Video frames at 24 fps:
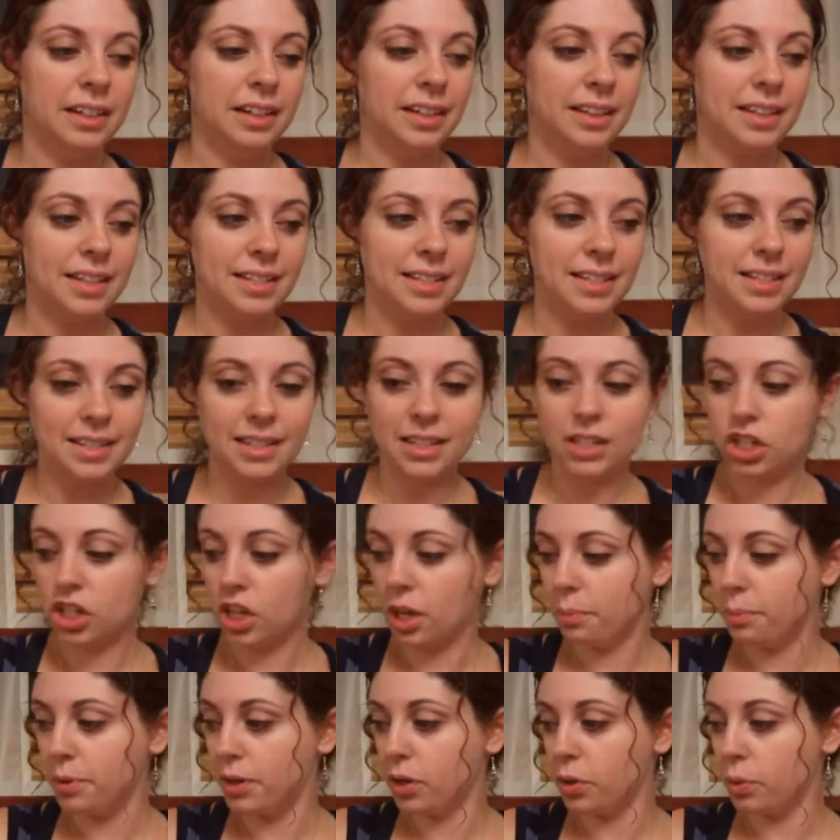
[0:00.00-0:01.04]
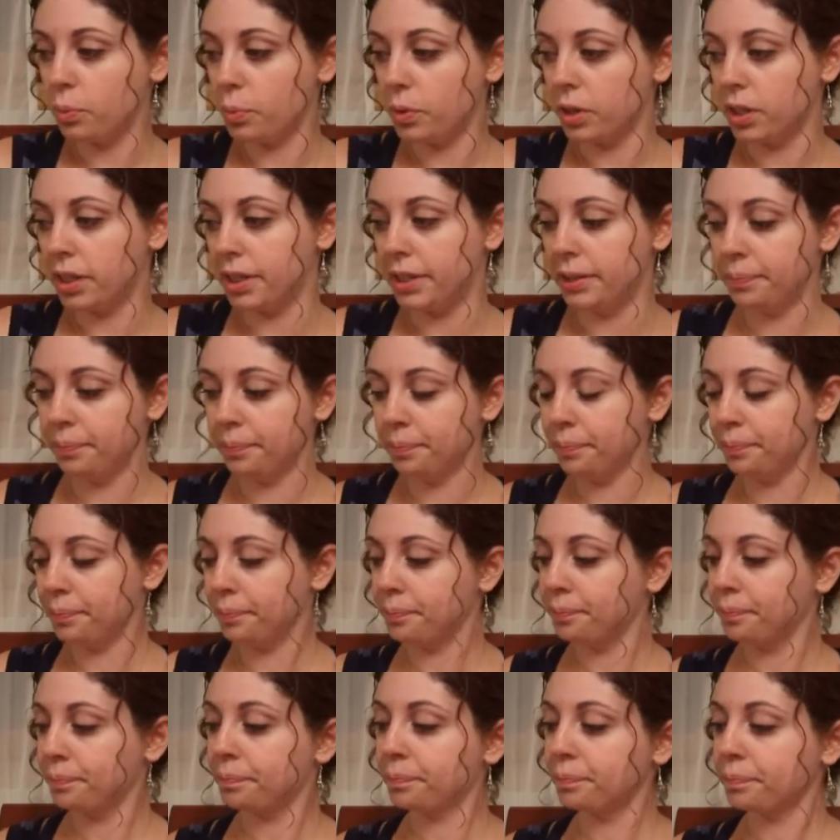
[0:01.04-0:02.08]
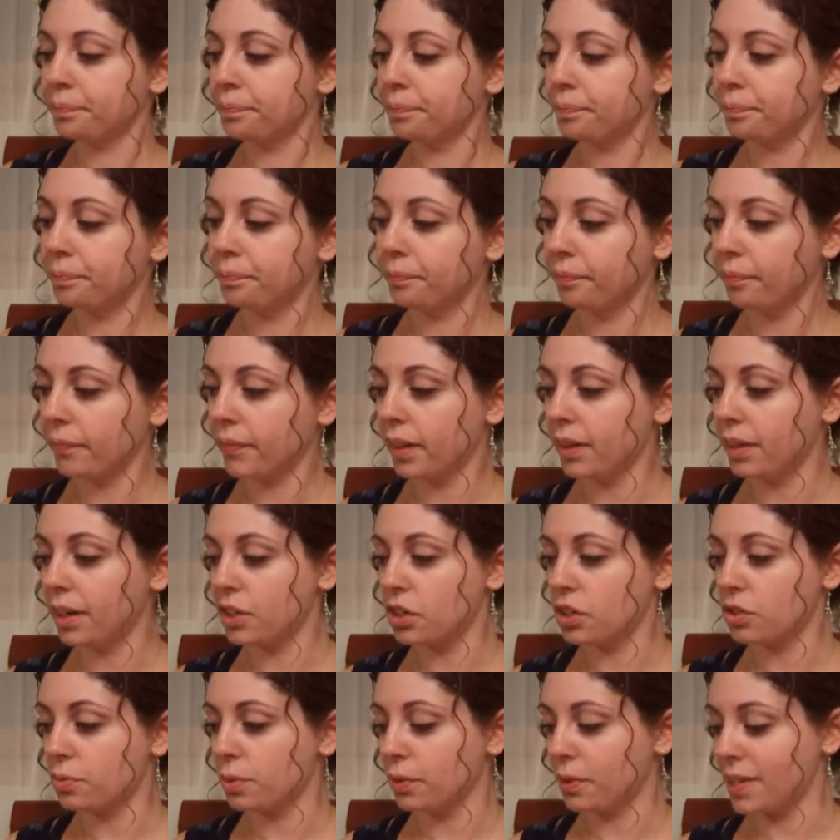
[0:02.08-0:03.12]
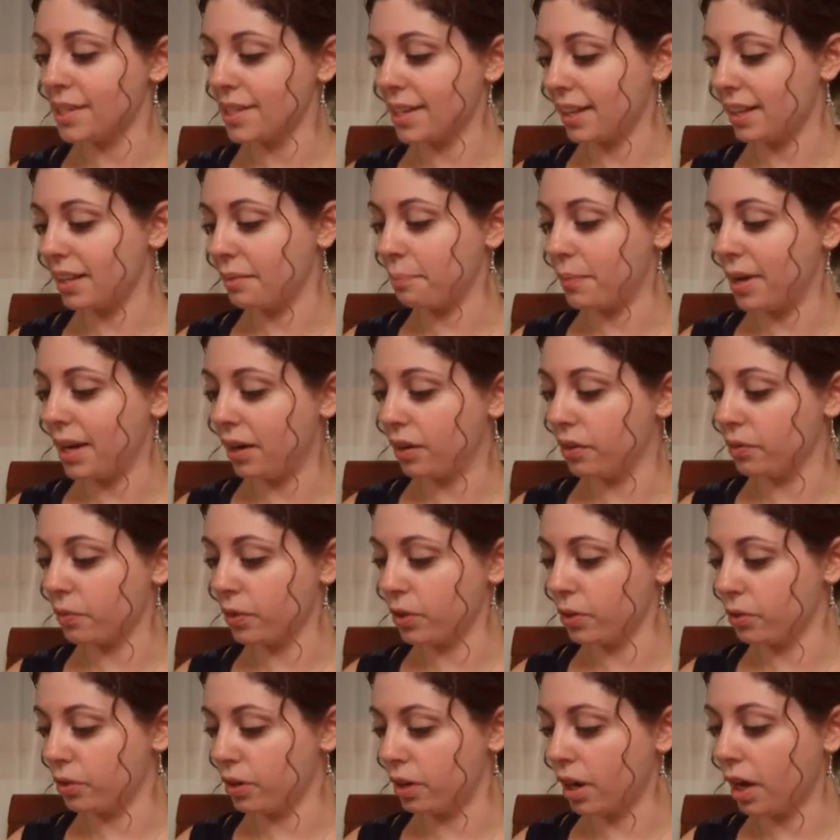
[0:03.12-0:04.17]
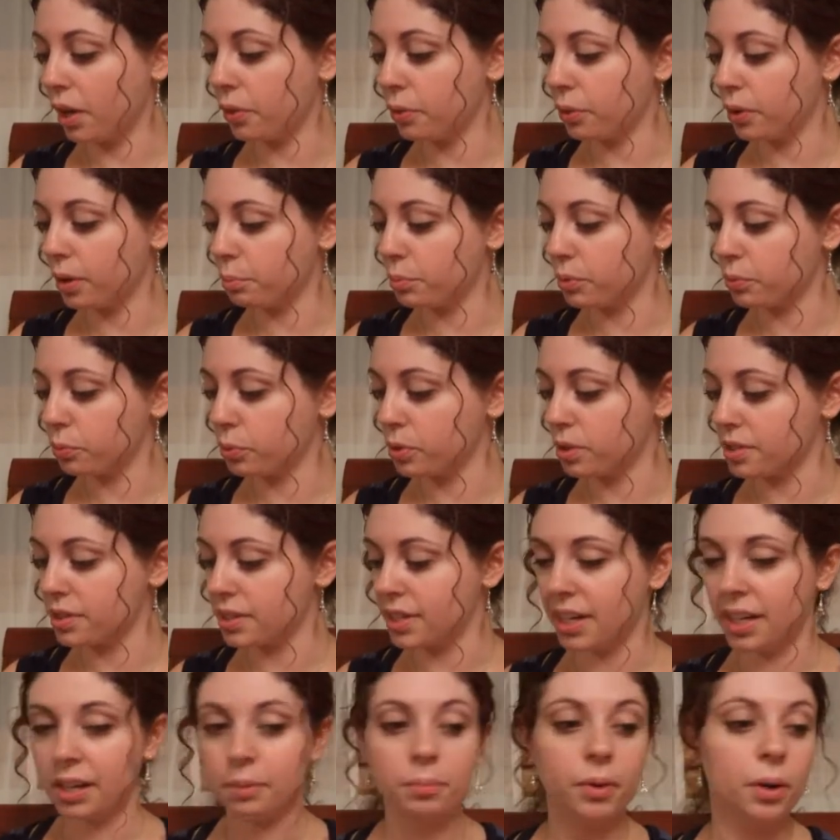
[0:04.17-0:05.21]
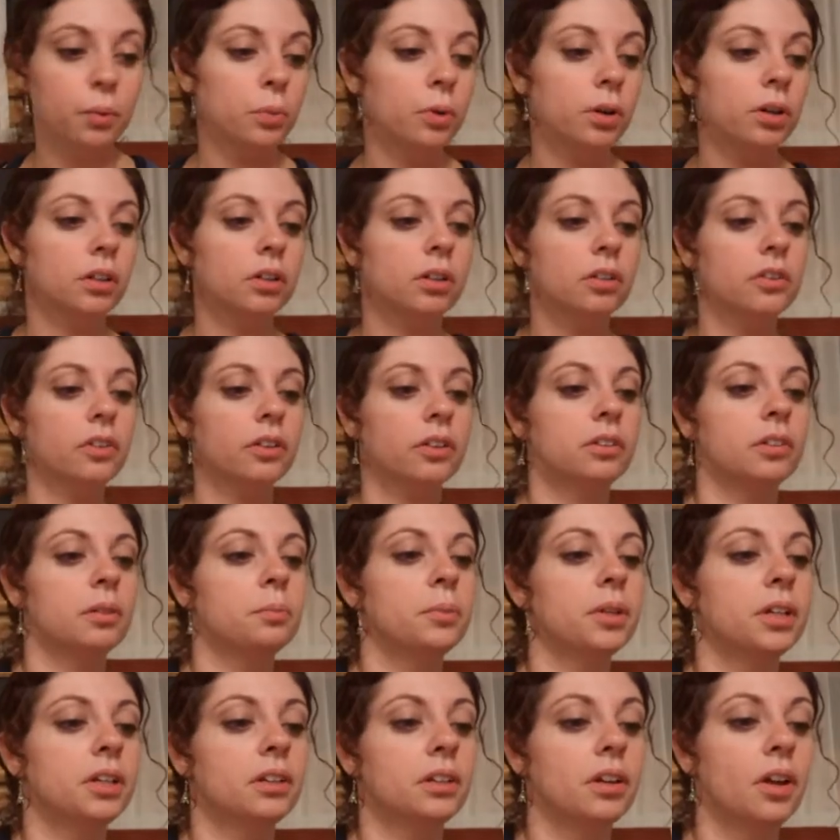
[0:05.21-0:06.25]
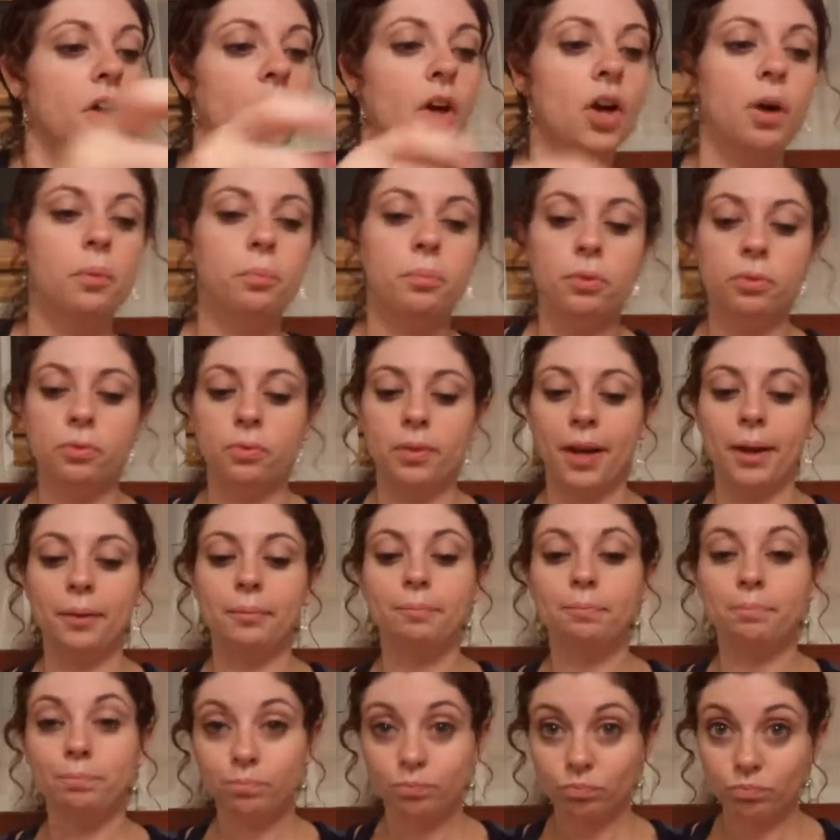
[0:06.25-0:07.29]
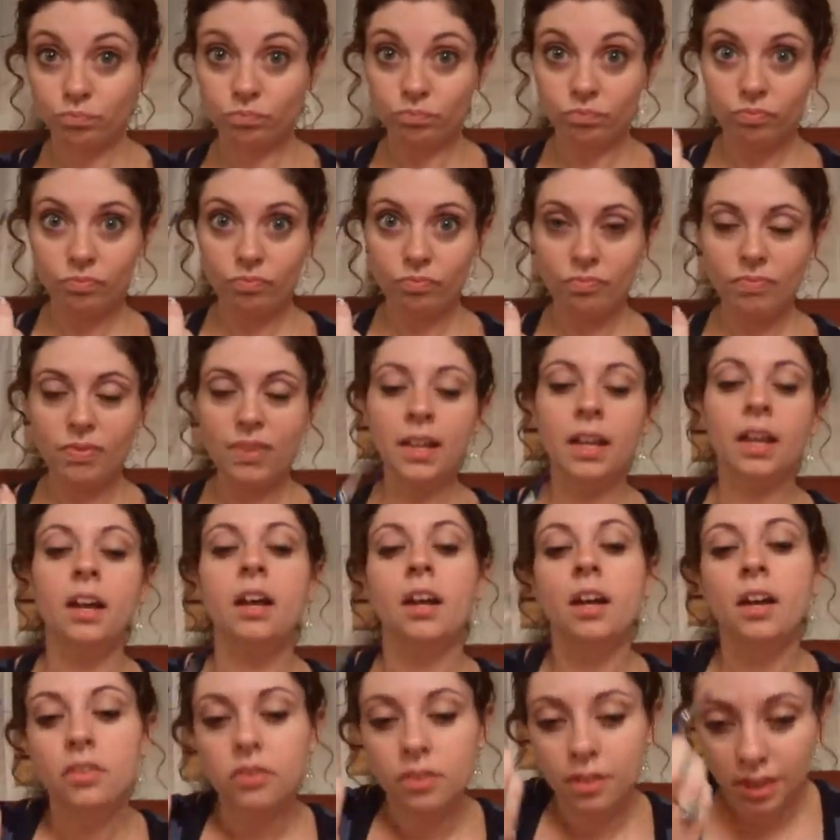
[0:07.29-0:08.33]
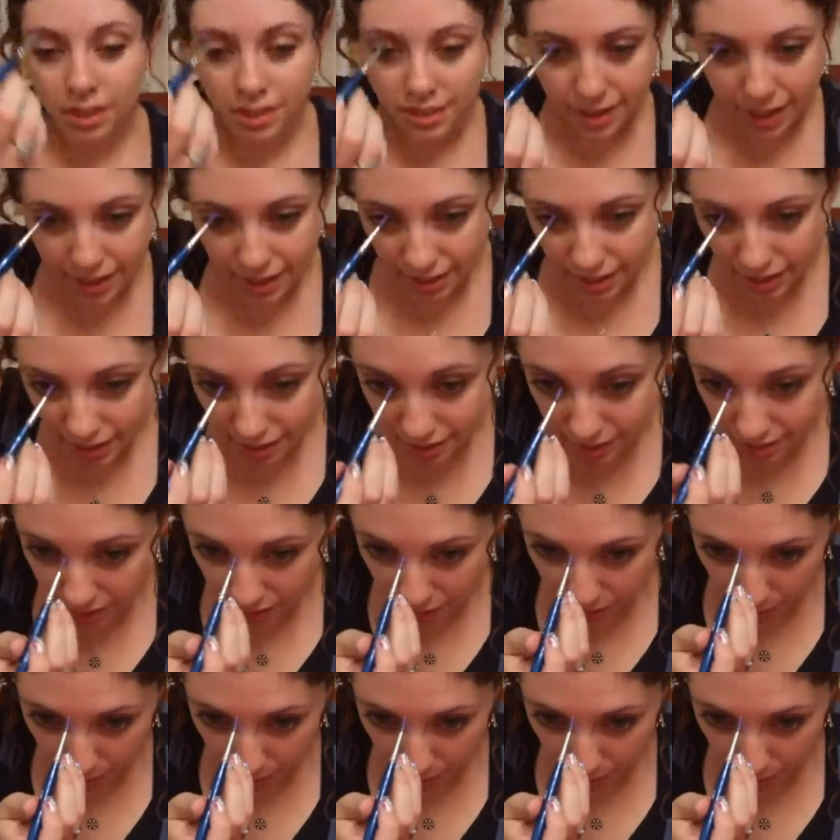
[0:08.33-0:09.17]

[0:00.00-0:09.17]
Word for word: This is the chubbier one. And I just realized I left my other, other number four sitting in my water. So let me move that. So I'm going to take this, I'm